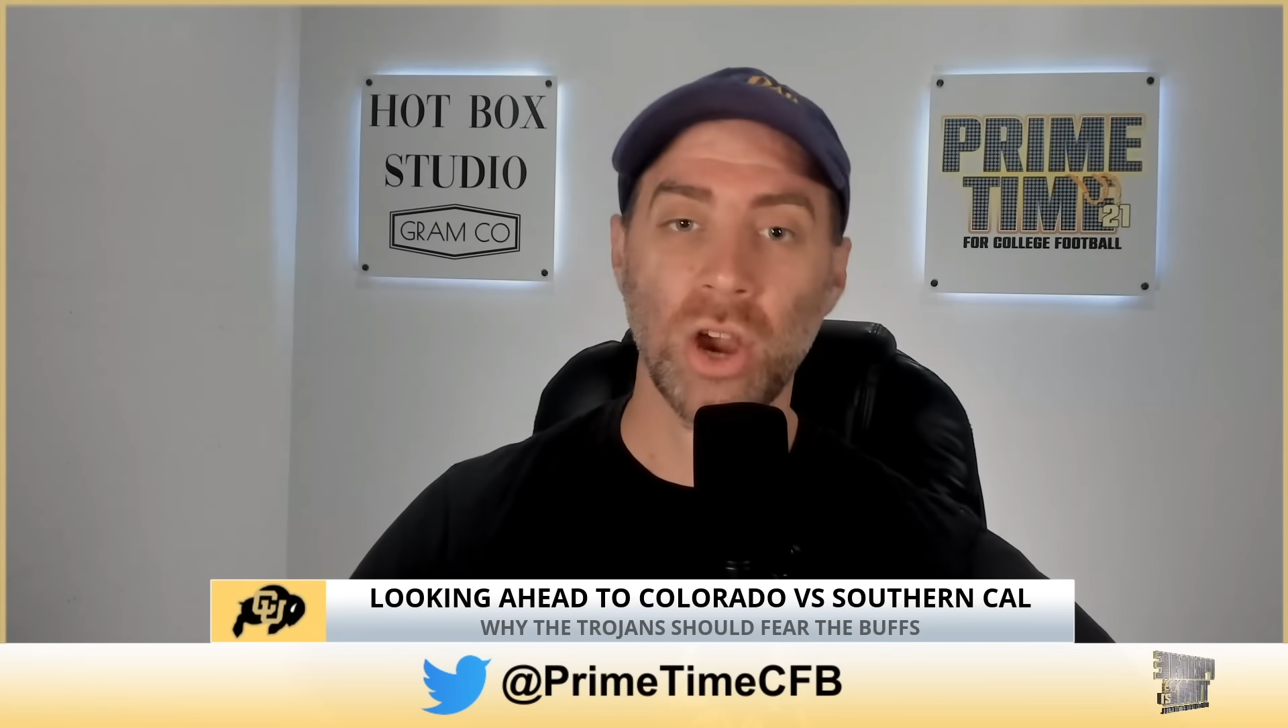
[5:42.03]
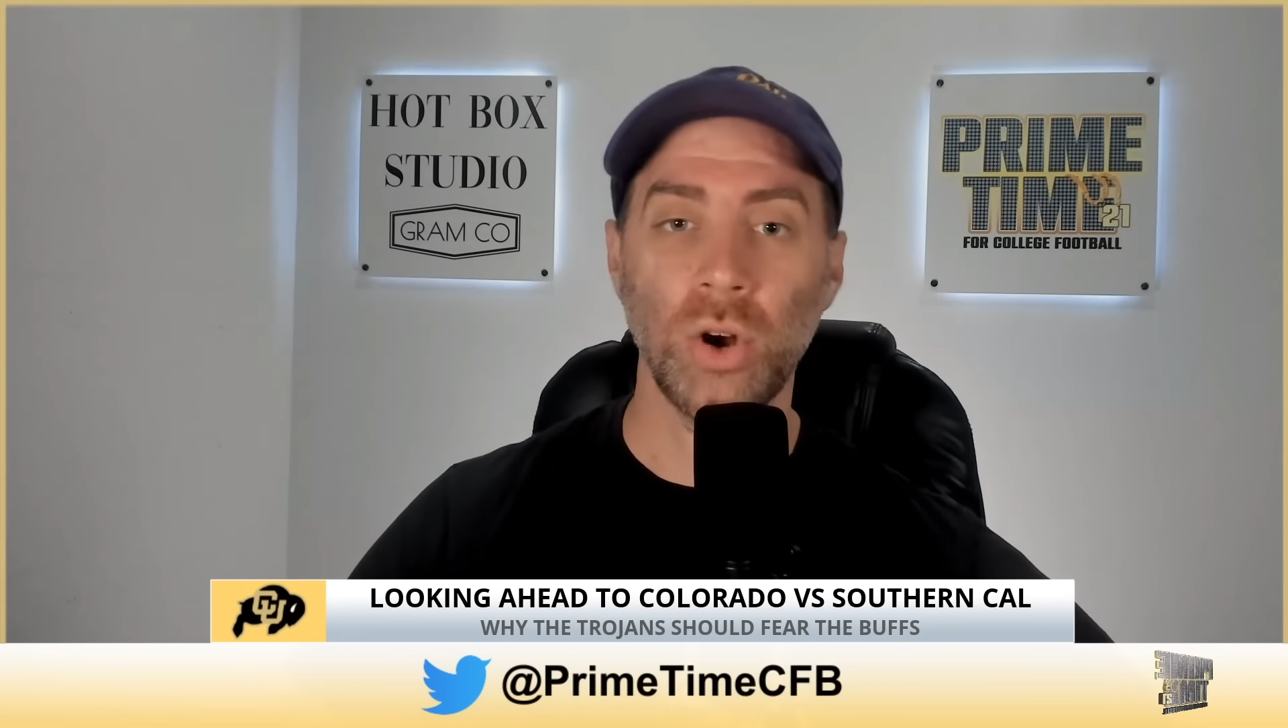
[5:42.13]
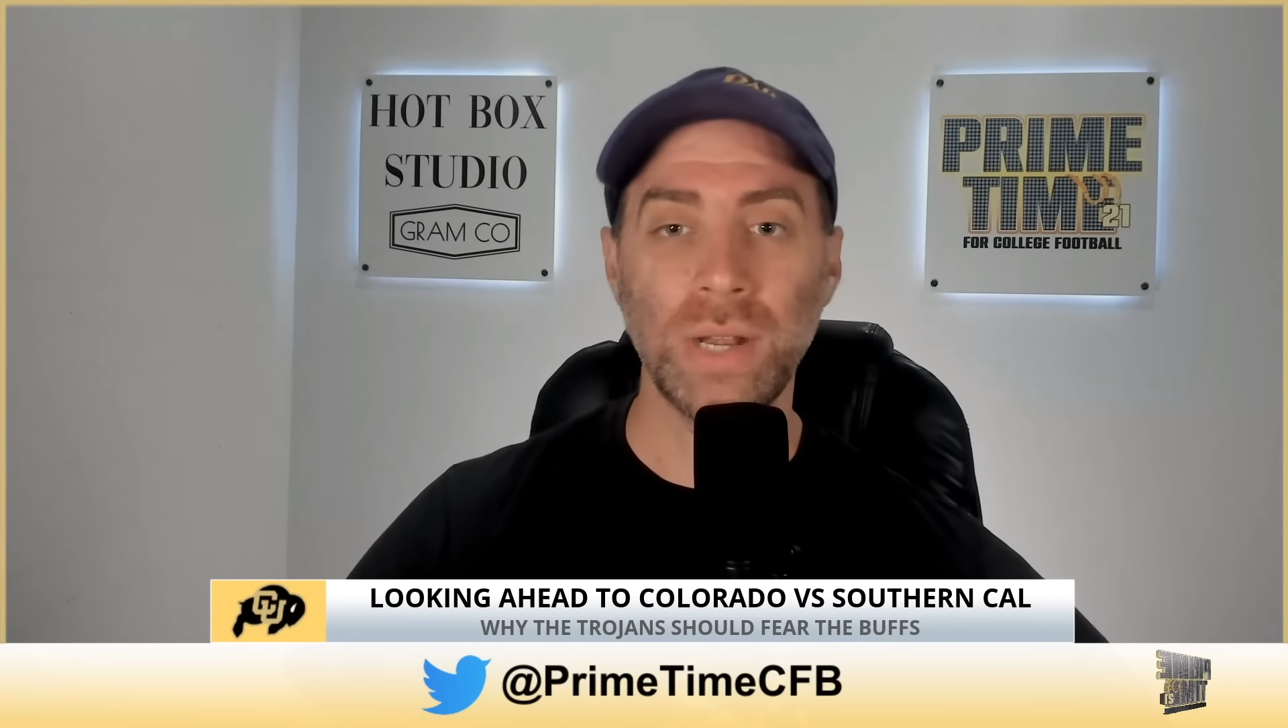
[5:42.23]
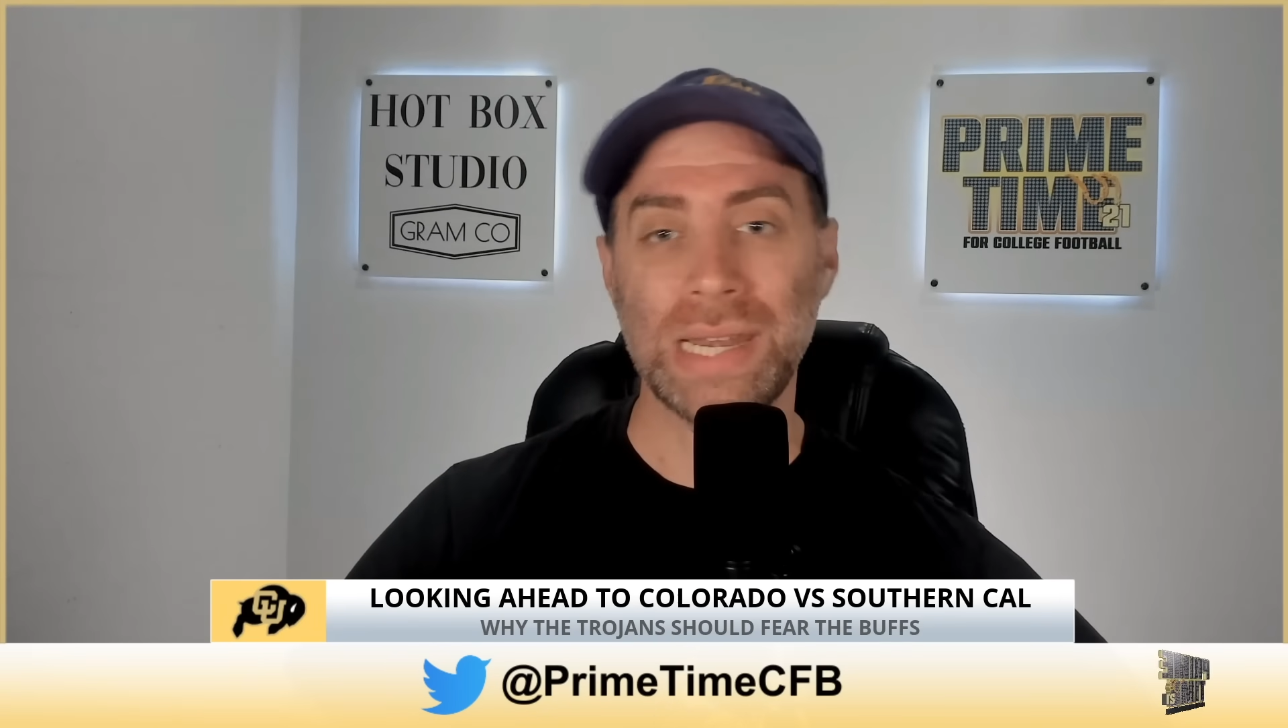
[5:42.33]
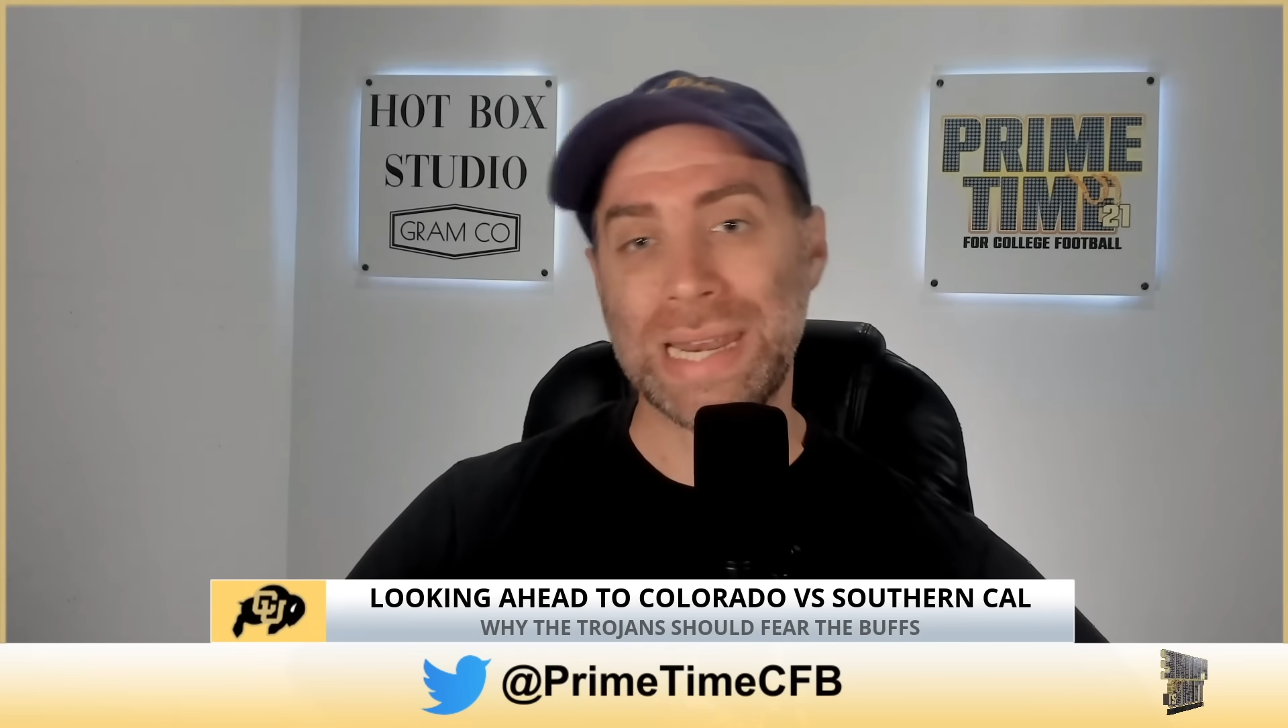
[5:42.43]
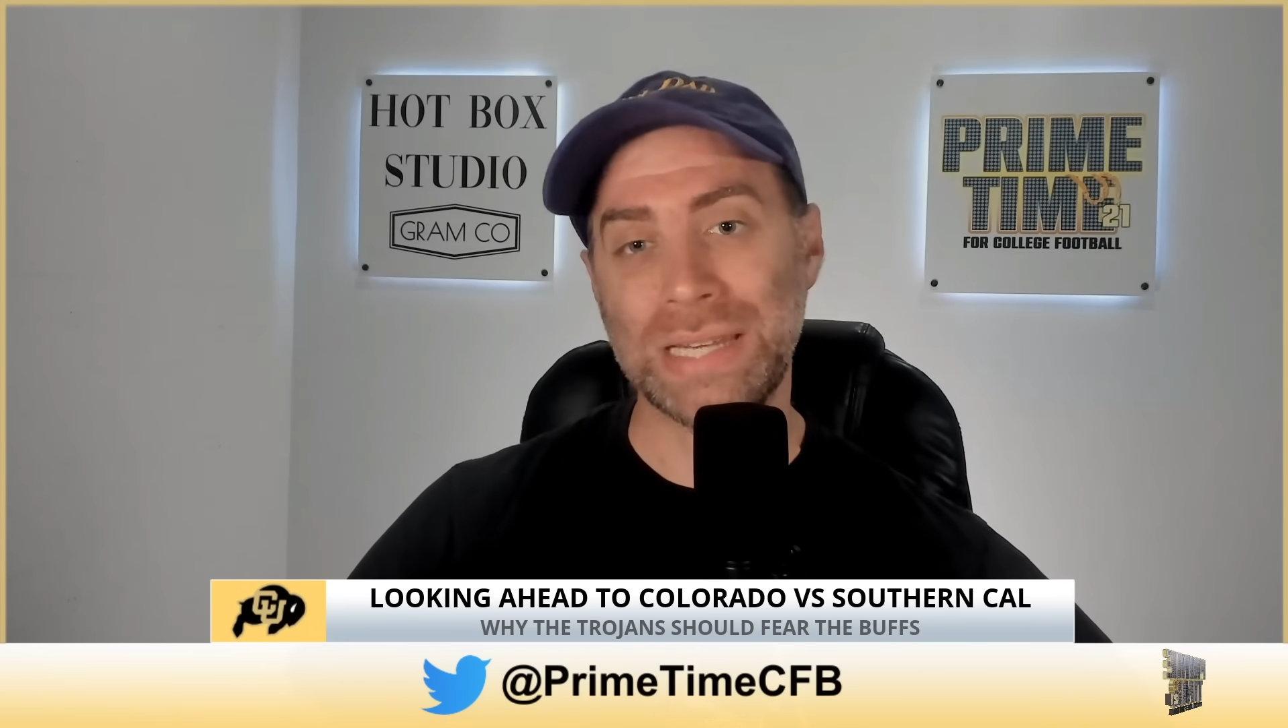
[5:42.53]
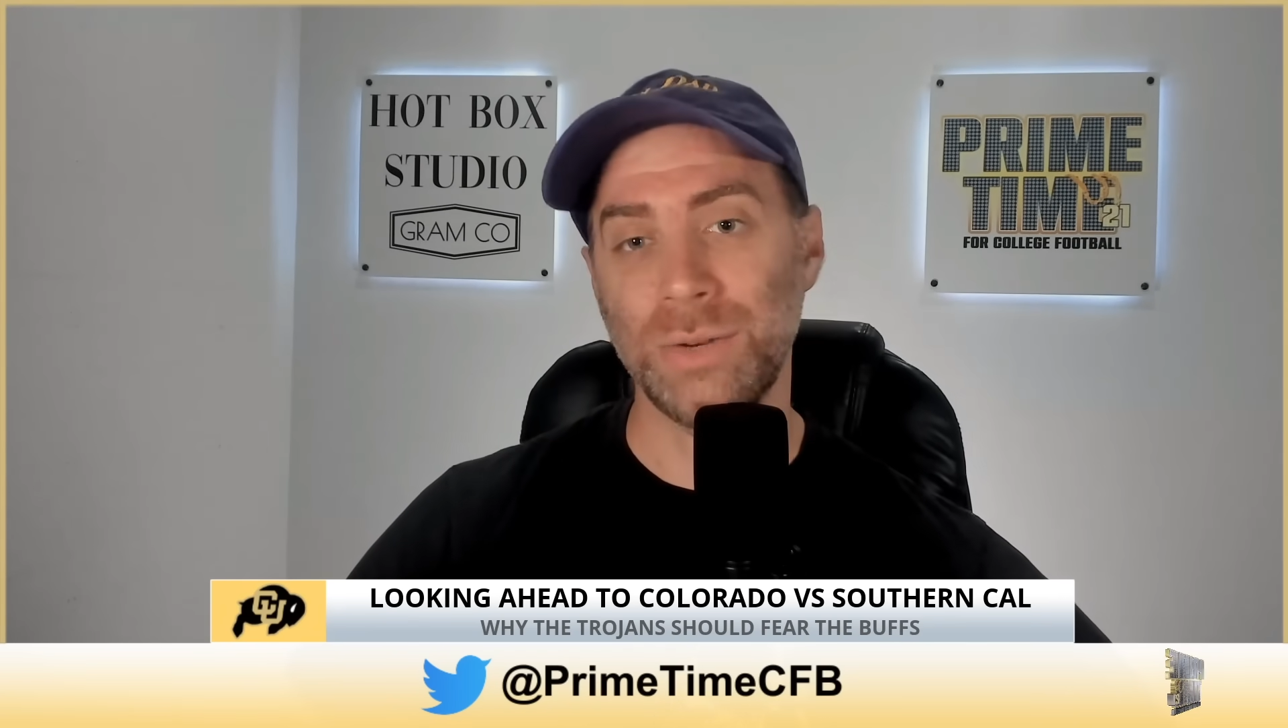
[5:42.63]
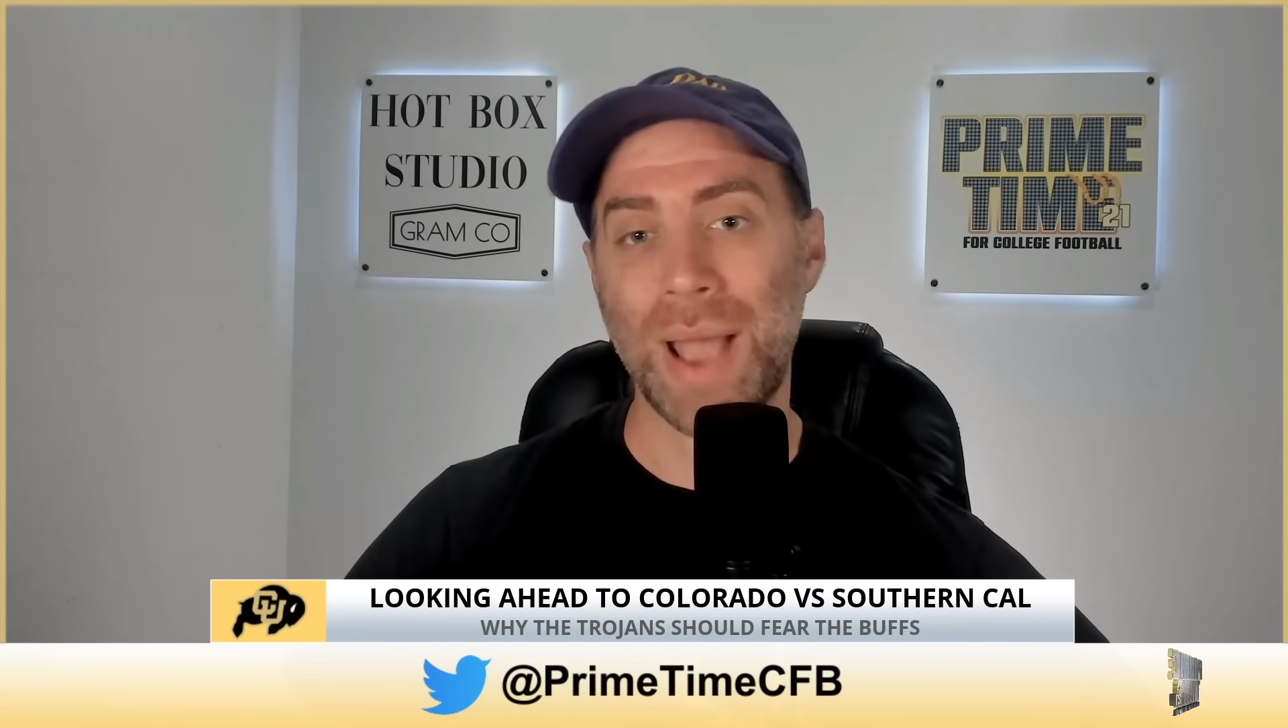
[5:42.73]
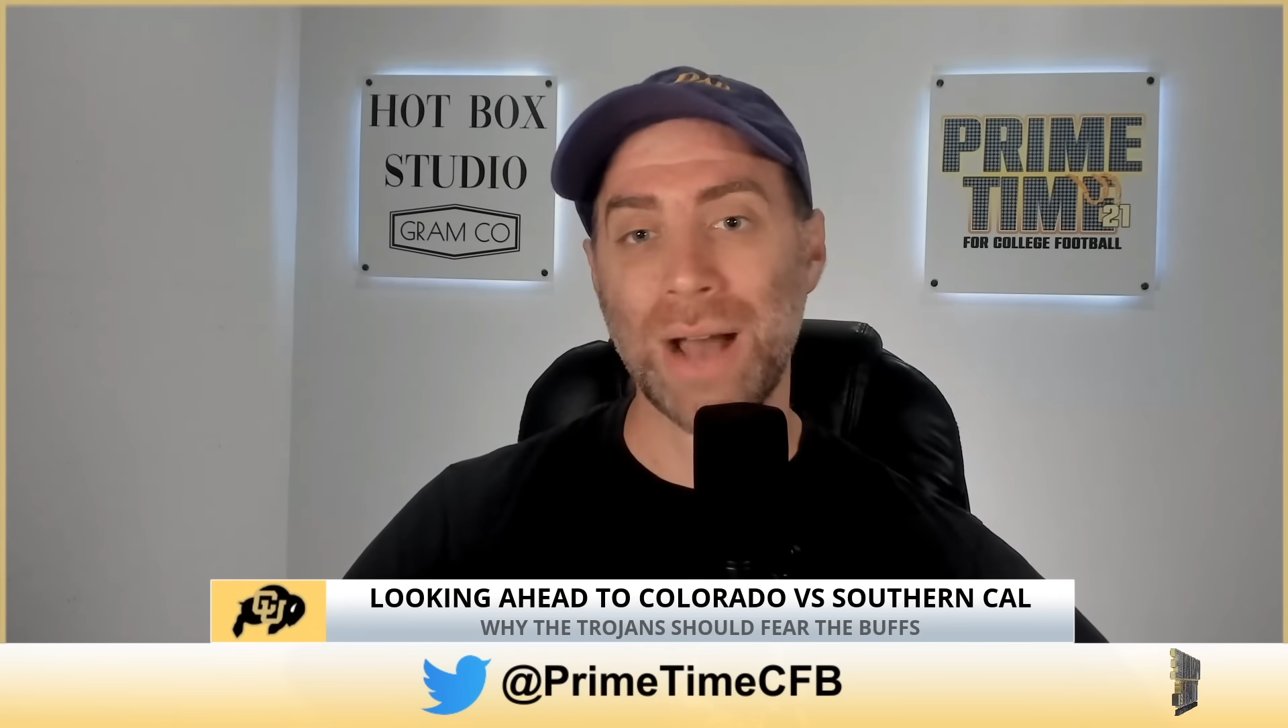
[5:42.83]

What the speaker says: are going to need to